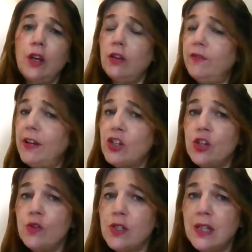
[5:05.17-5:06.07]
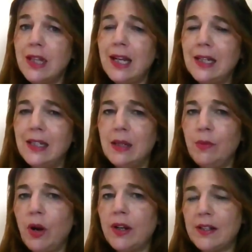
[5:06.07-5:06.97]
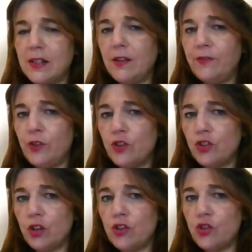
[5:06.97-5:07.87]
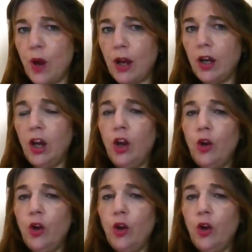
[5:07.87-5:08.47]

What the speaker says: a conventional synthetic DMARD as the first drug